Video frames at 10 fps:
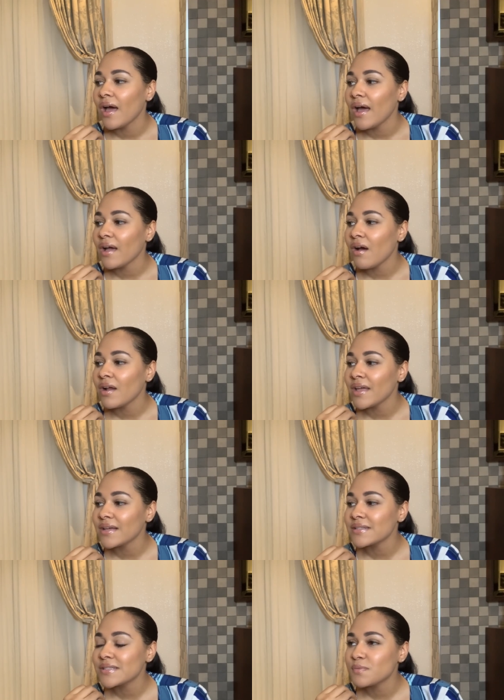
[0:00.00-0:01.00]
I can't
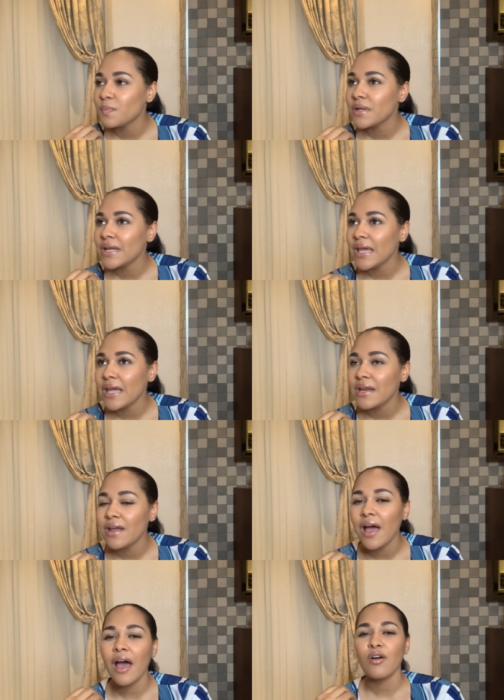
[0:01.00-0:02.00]

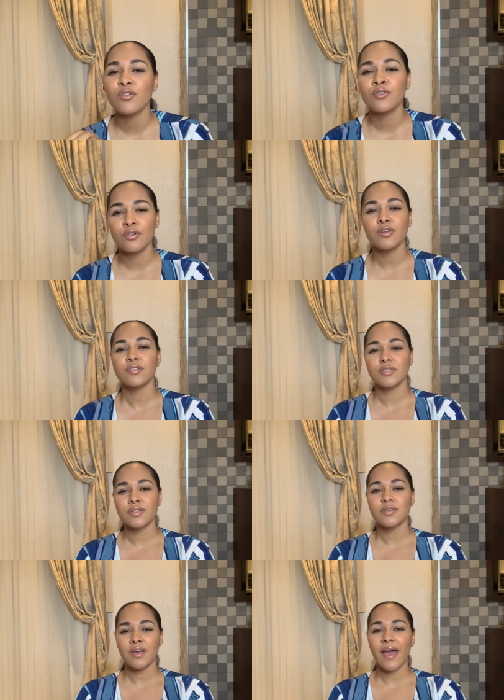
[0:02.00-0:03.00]
explain how good
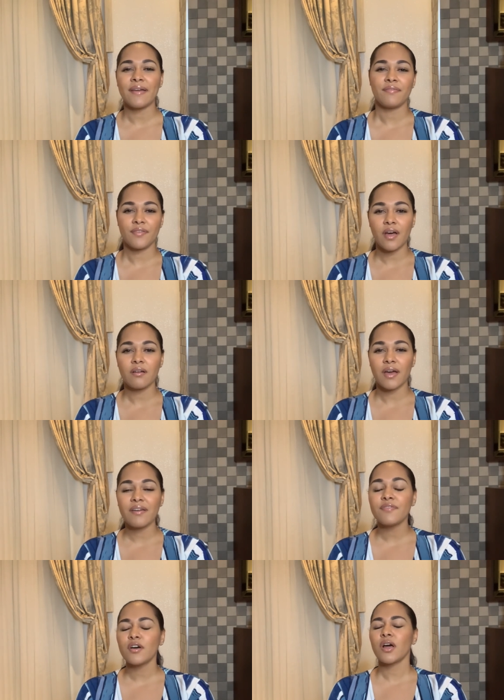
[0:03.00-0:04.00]
I felt. I
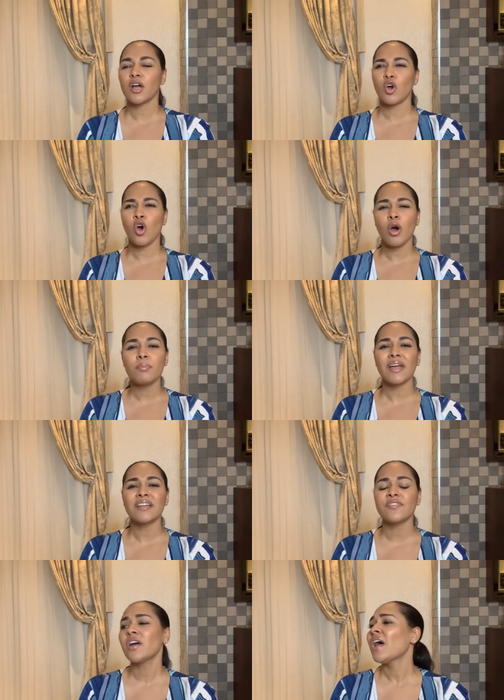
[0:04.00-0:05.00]
felt accomplished. I
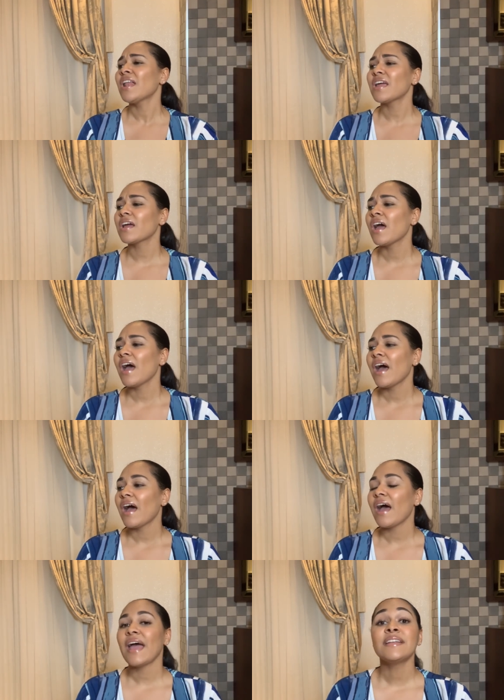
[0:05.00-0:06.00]
felt like
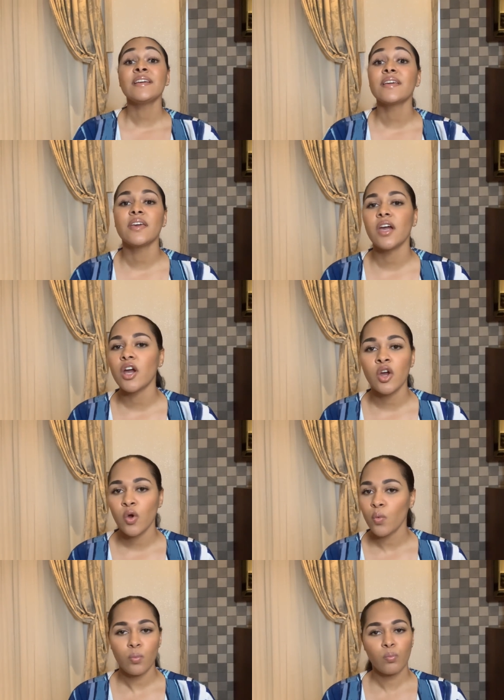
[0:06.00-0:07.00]
I didn't care
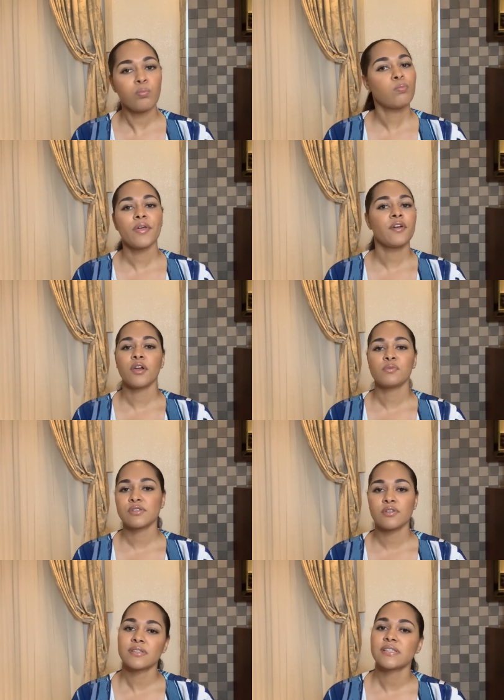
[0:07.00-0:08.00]
whether it was
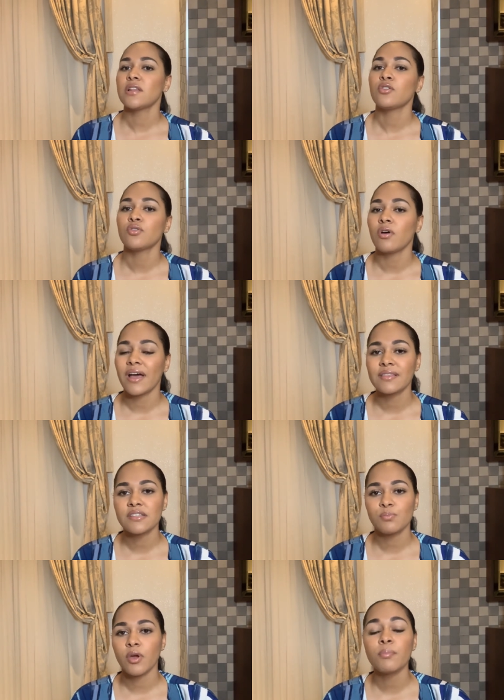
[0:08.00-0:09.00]
going to sell or not at
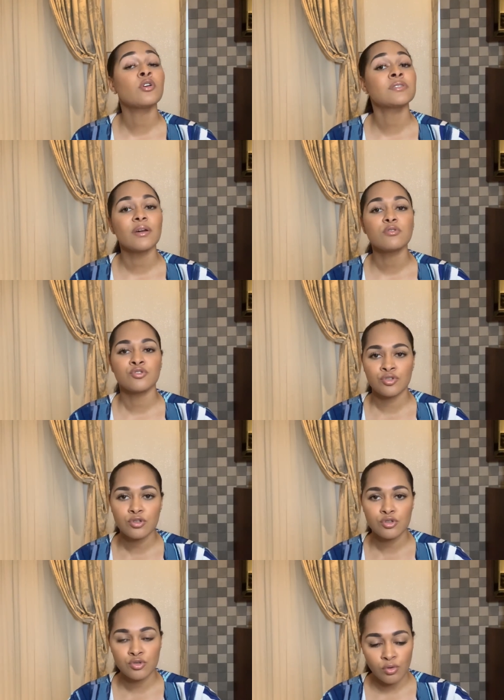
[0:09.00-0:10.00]
this point because I was
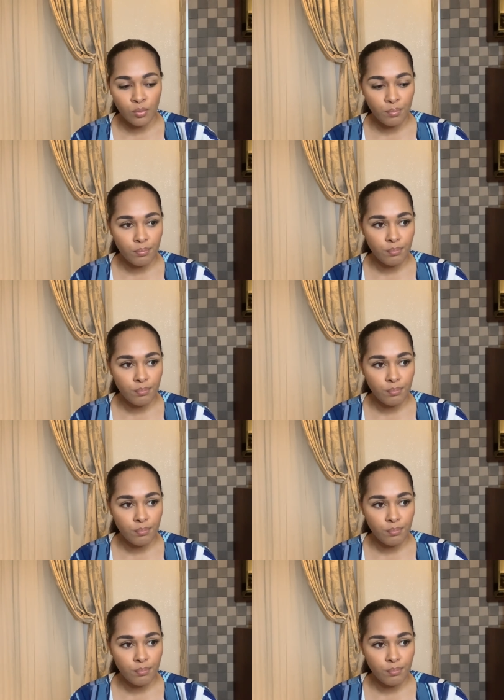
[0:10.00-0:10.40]
just so